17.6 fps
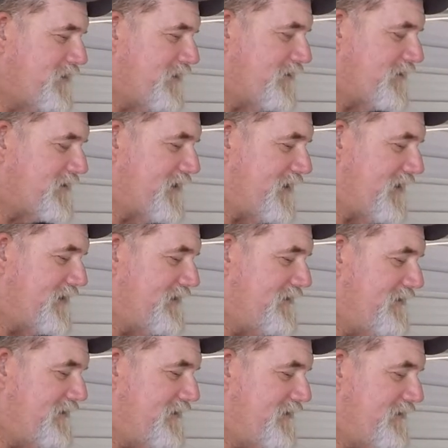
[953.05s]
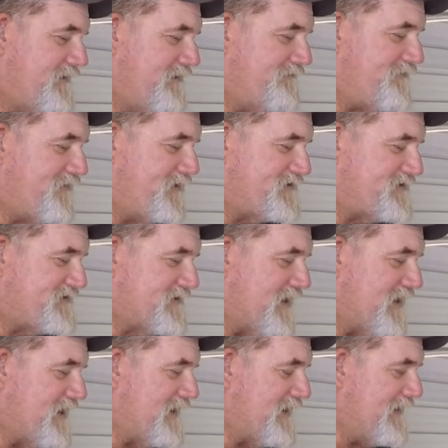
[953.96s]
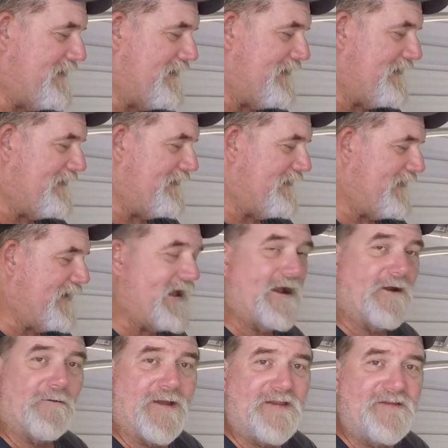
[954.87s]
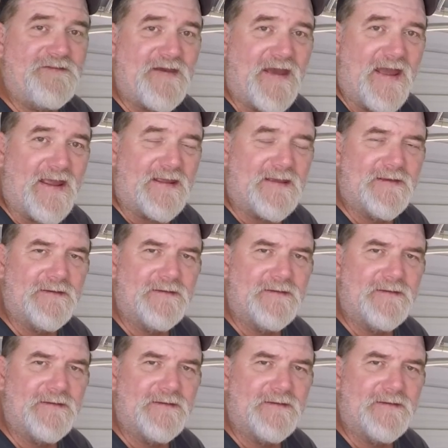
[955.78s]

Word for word: Okay. If it's air intake,